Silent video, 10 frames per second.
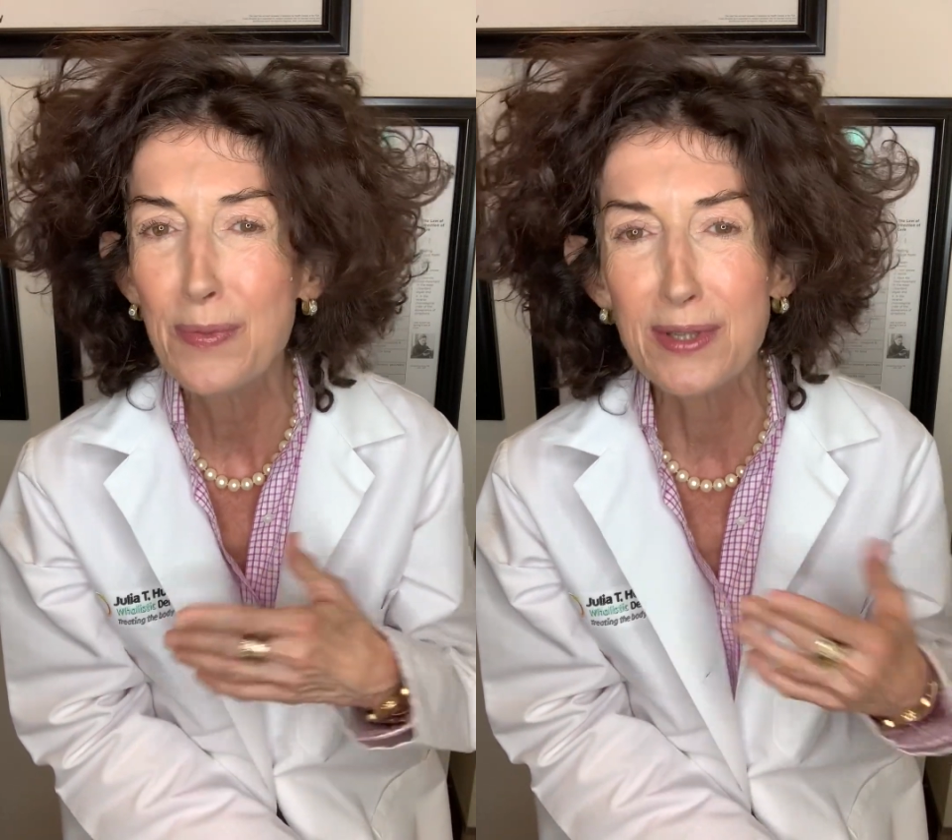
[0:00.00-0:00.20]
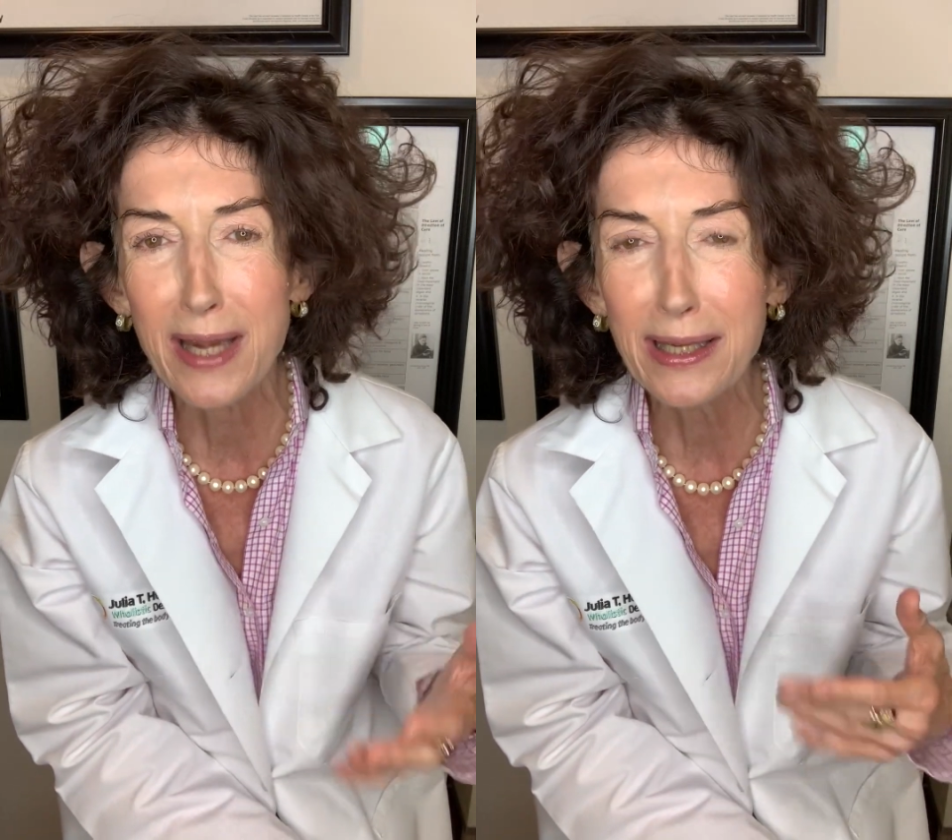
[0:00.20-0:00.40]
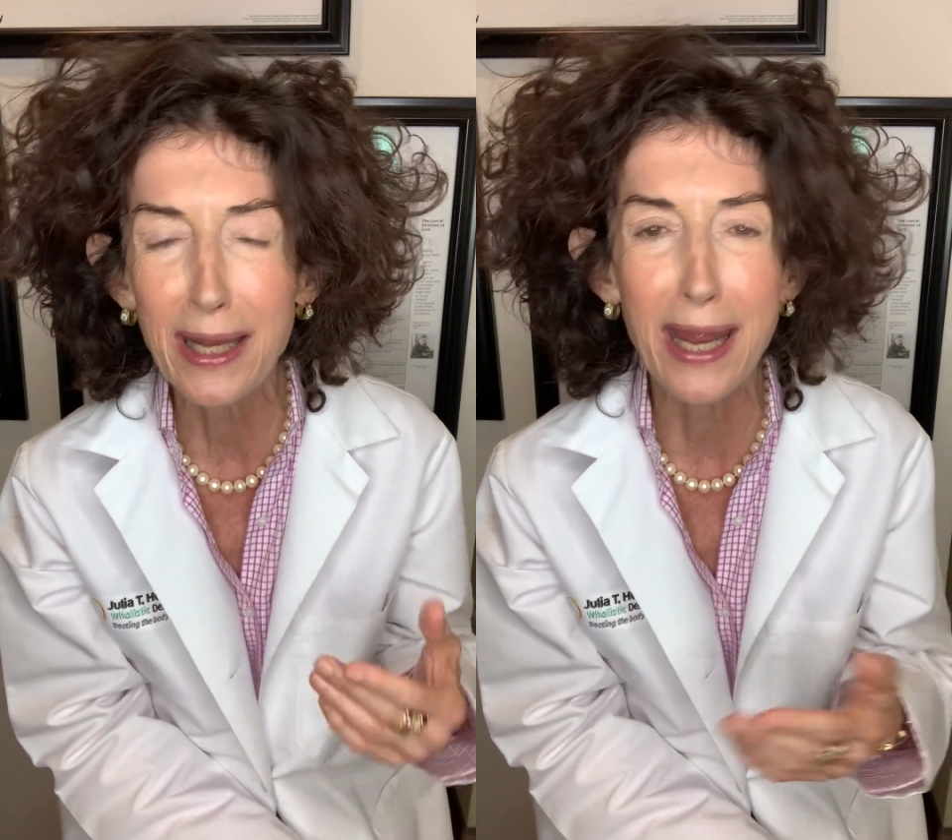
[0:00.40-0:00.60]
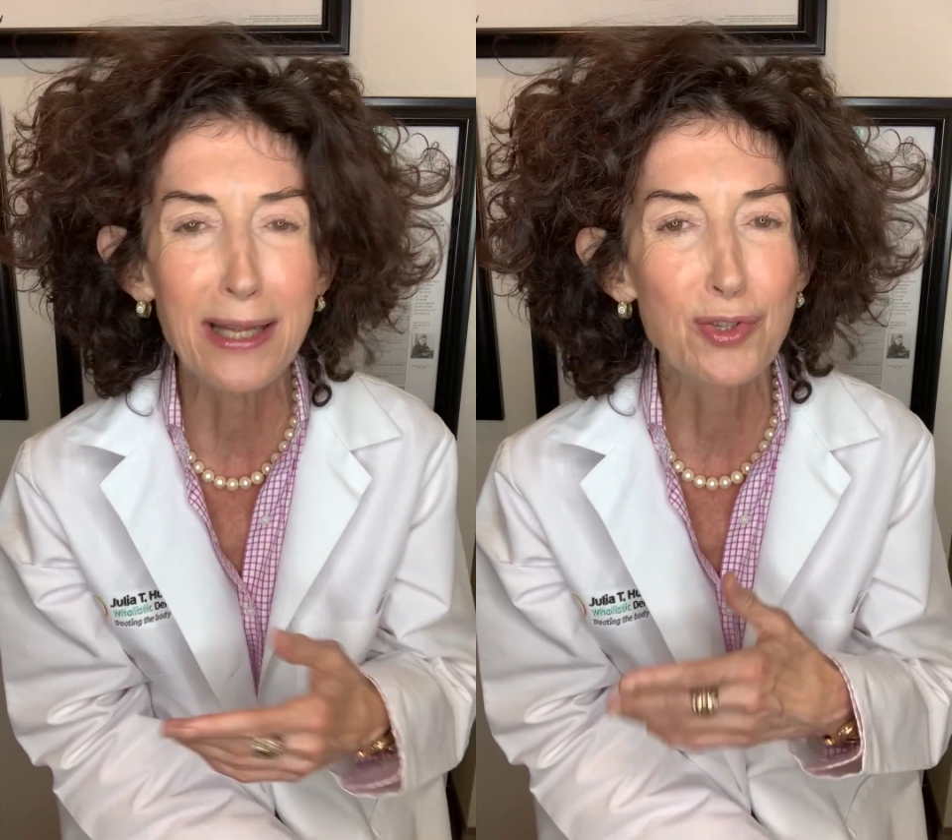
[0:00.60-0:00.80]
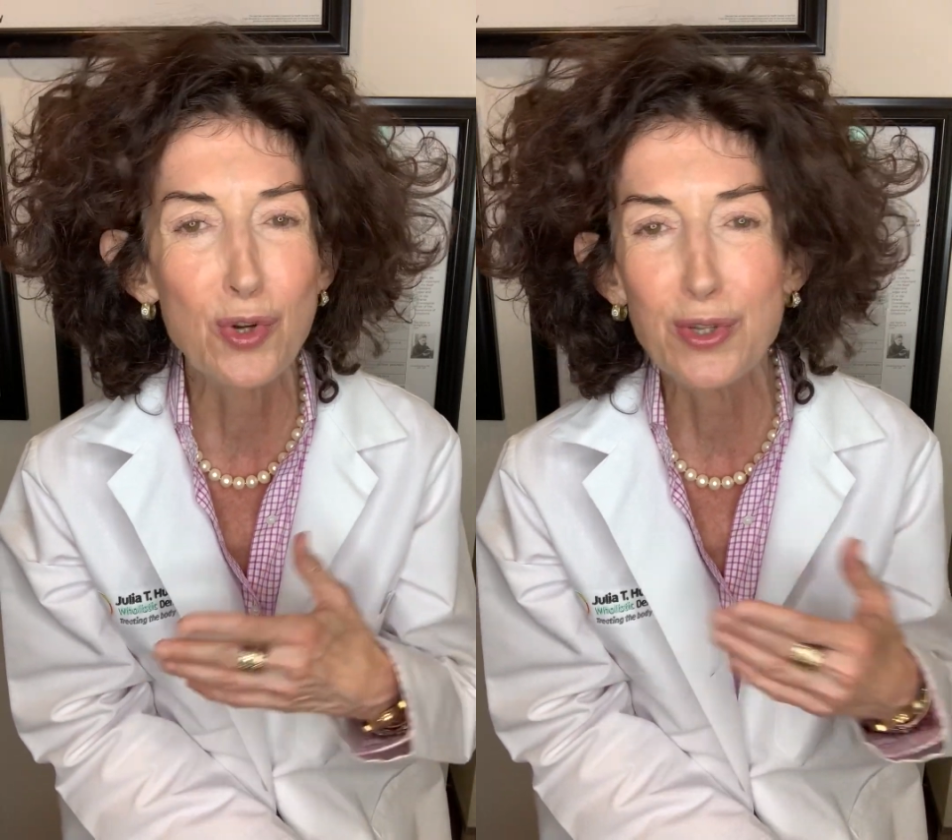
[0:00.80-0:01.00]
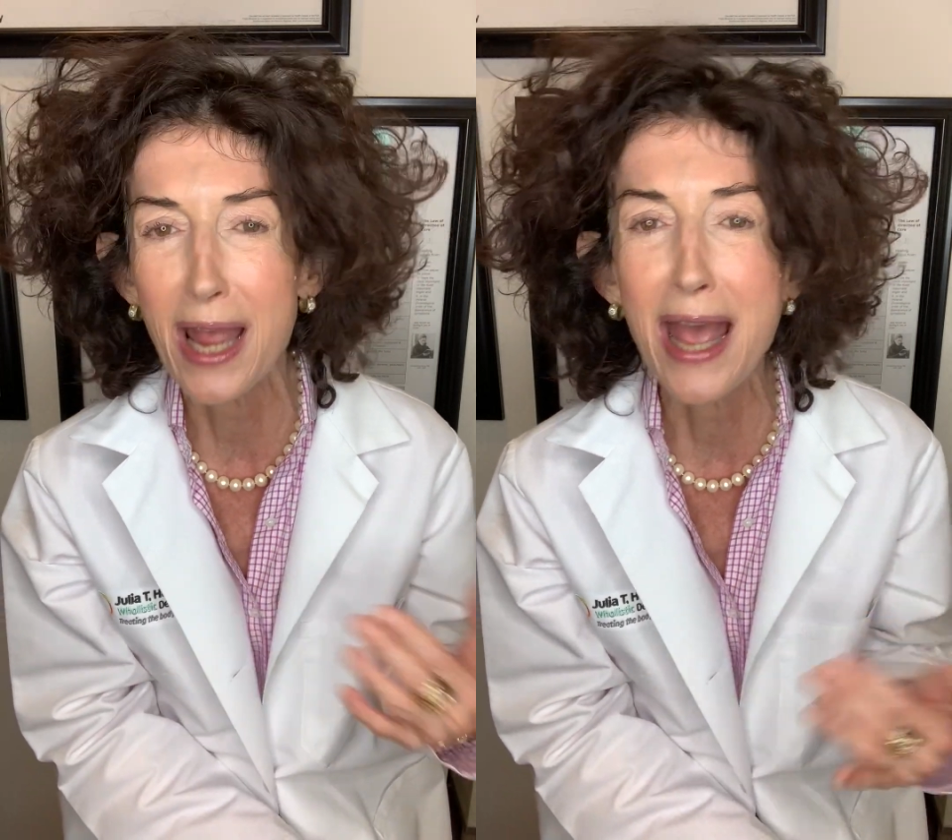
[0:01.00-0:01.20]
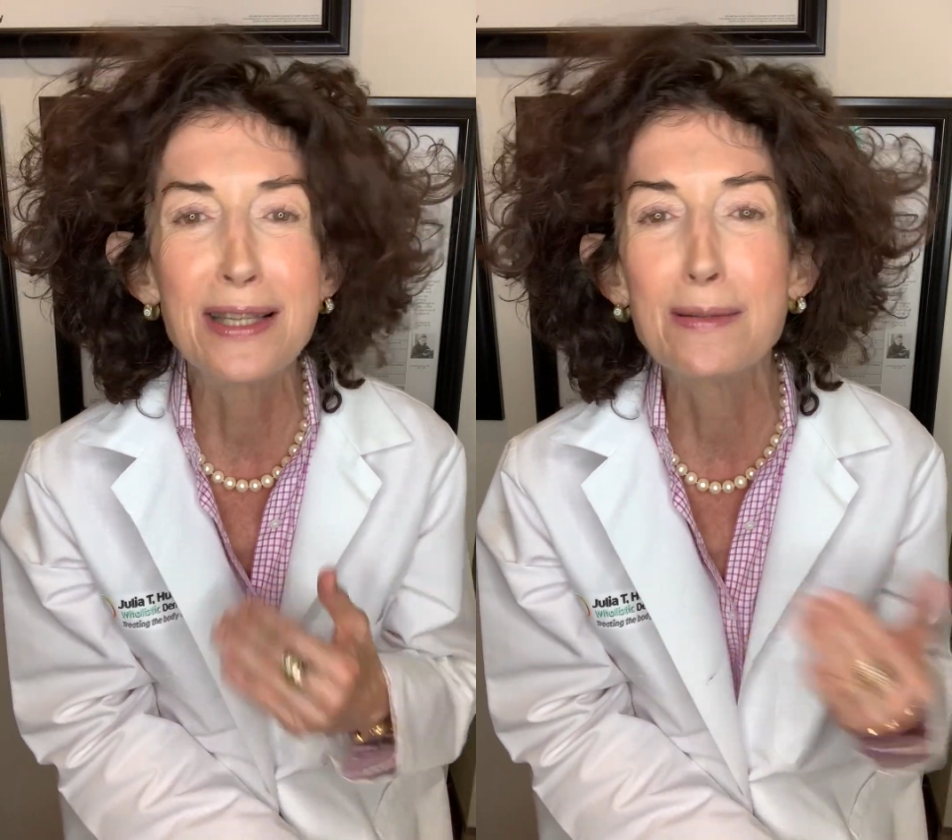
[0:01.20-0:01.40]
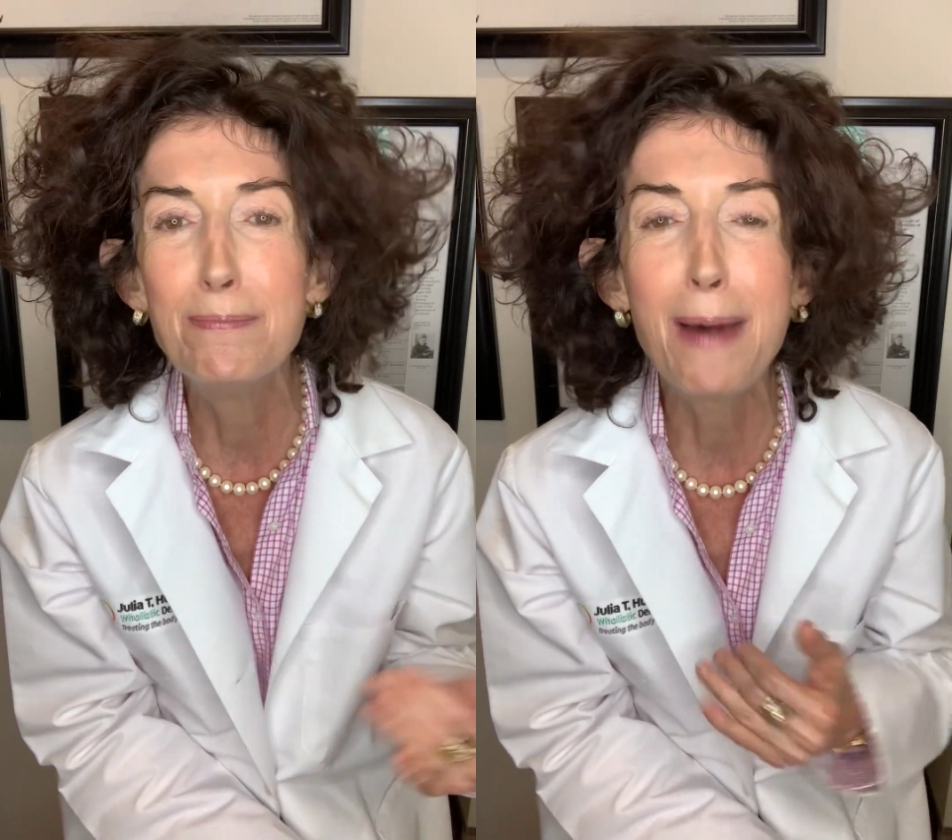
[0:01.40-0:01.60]
skin cancers
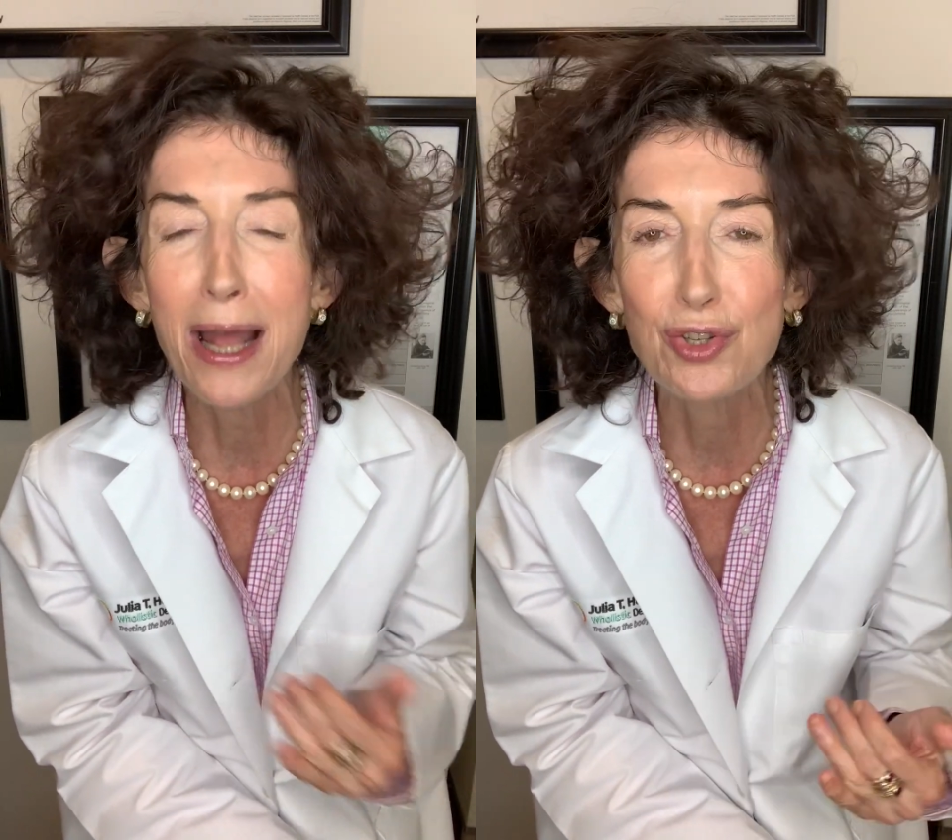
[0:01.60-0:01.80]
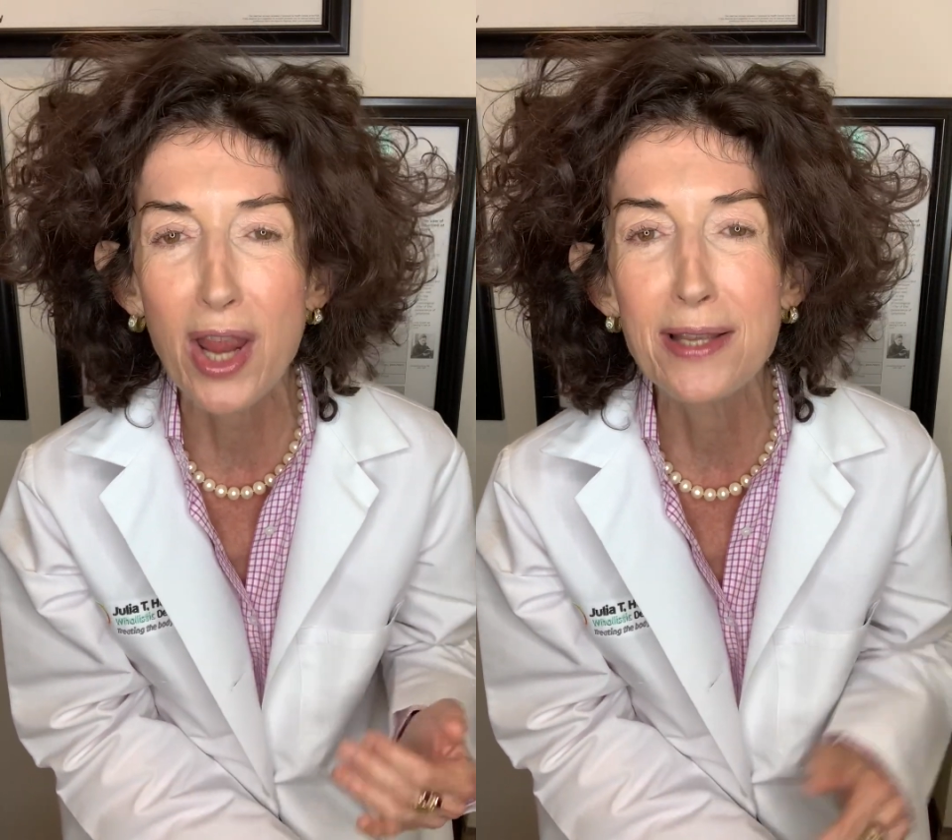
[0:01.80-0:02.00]
as much